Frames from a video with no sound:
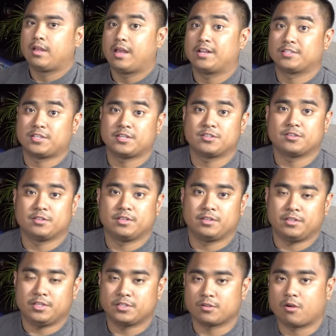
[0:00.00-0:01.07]
And essentially
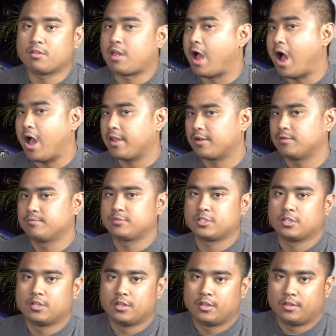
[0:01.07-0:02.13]
these are the items
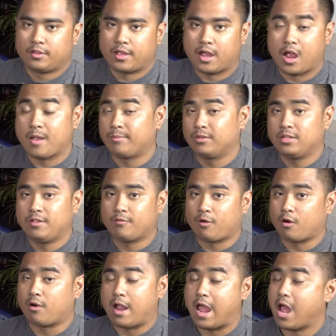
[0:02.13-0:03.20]
that I believe
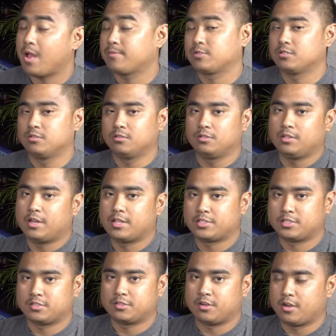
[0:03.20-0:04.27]
are absolutely
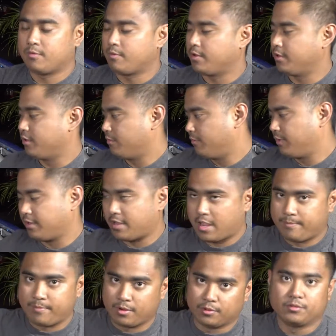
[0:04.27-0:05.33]
necessary when doing
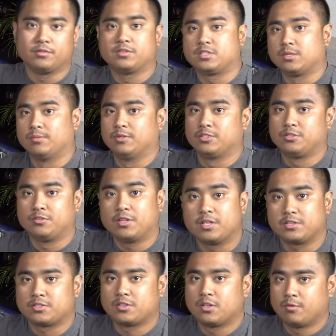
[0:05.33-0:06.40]
a build similar to
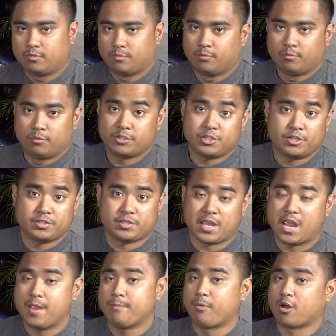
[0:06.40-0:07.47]
this, which is
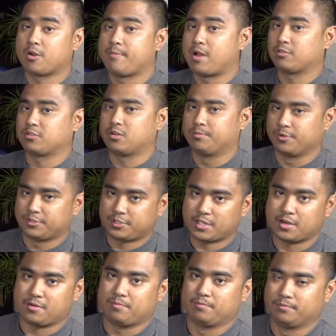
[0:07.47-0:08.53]
a bottom mount turbo
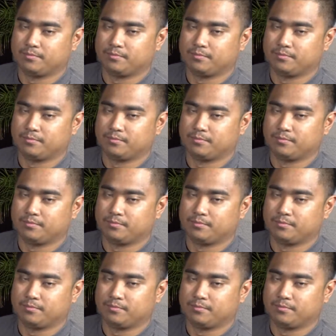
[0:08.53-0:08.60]
setup.